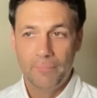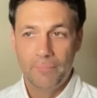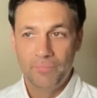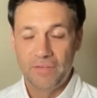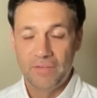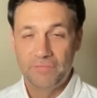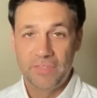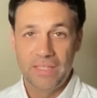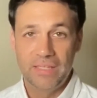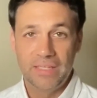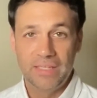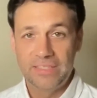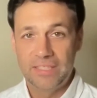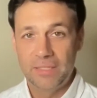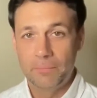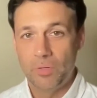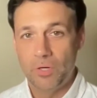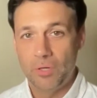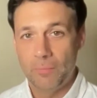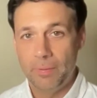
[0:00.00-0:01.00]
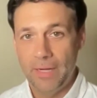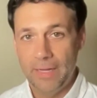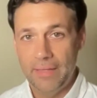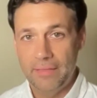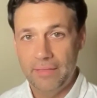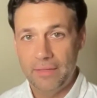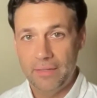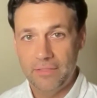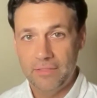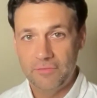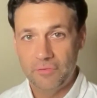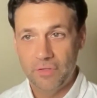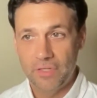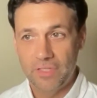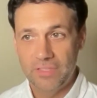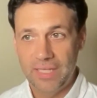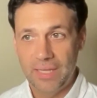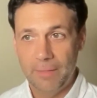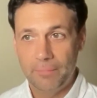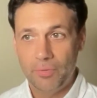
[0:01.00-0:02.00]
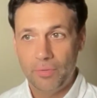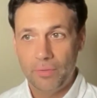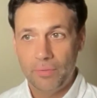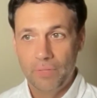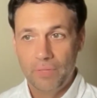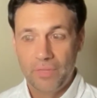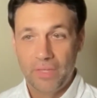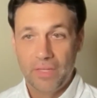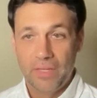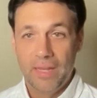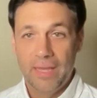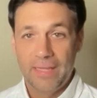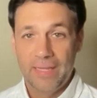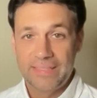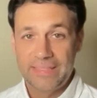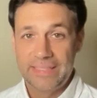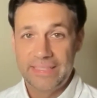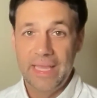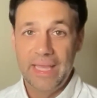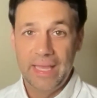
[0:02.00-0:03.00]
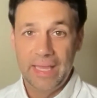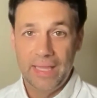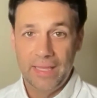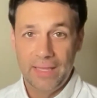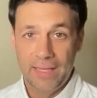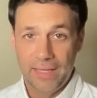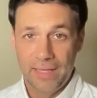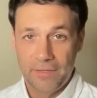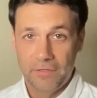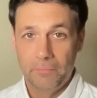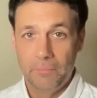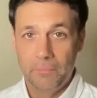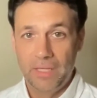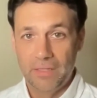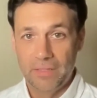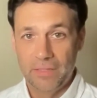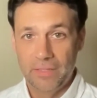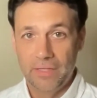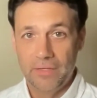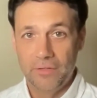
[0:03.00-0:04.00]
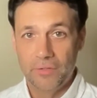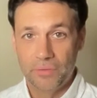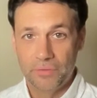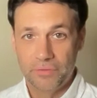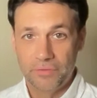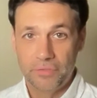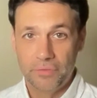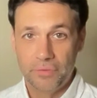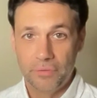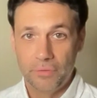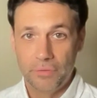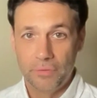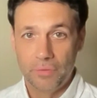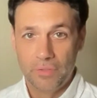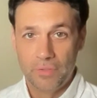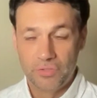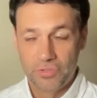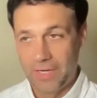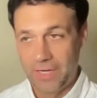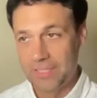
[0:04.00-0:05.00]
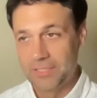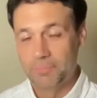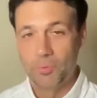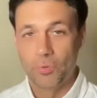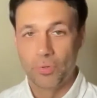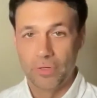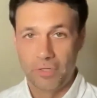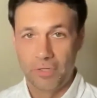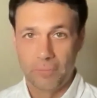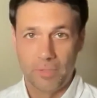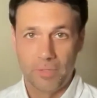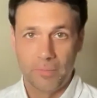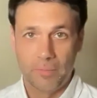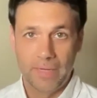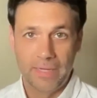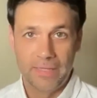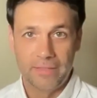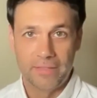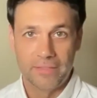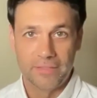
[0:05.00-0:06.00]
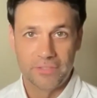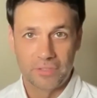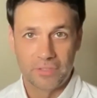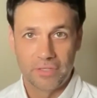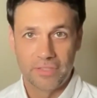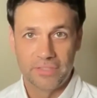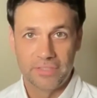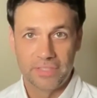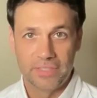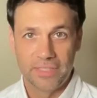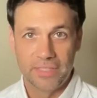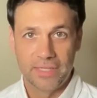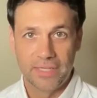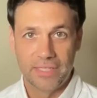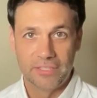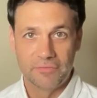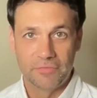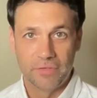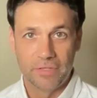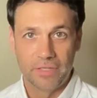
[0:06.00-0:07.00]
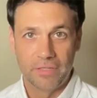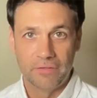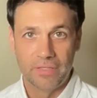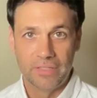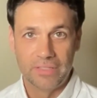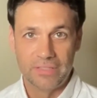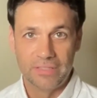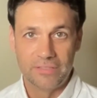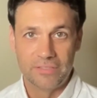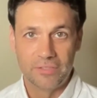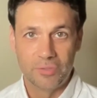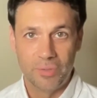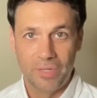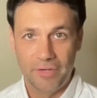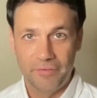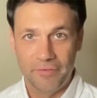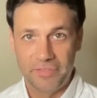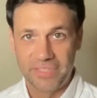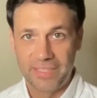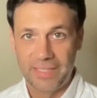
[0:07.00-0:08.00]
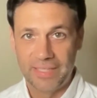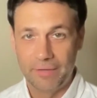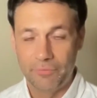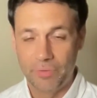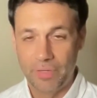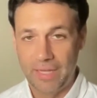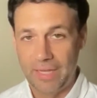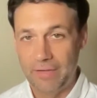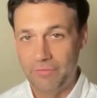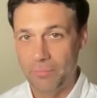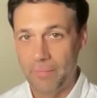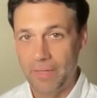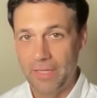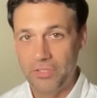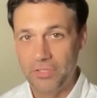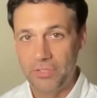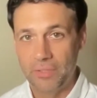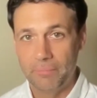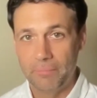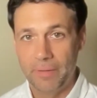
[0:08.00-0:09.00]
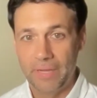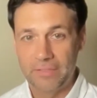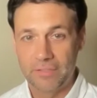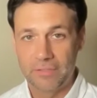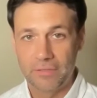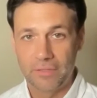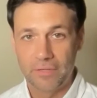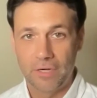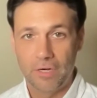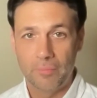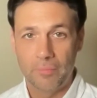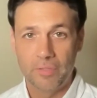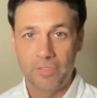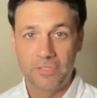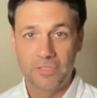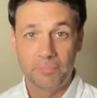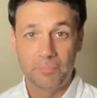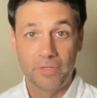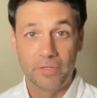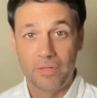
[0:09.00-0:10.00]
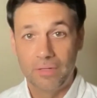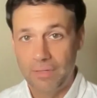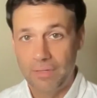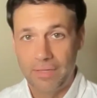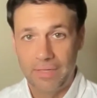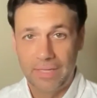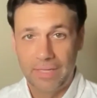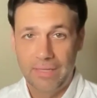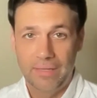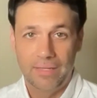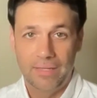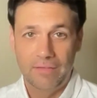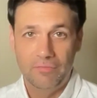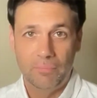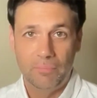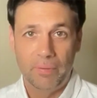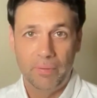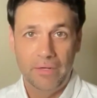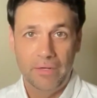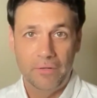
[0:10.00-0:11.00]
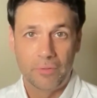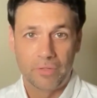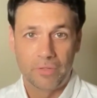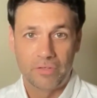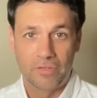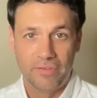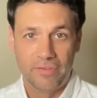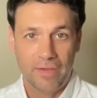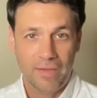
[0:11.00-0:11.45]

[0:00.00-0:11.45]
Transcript: if they listed ball pythons, for example, the next day, it could be illegal to transport your ball pythons across state lines for any reason. So obviously, that would have a major impact on commerce, but again, even pet owners.